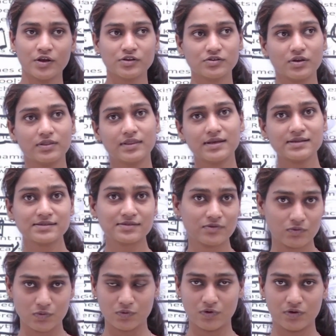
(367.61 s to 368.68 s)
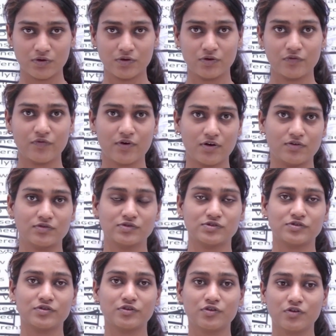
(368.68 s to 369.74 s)
So this school follows
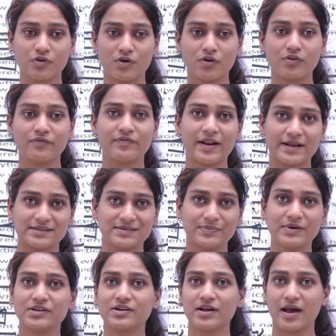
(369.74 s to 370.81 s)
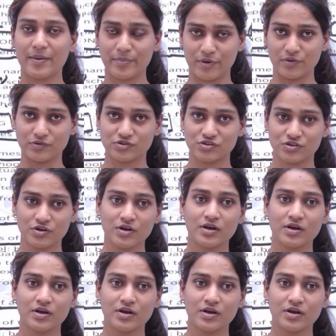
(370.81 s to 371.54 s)
non-flexibility approach.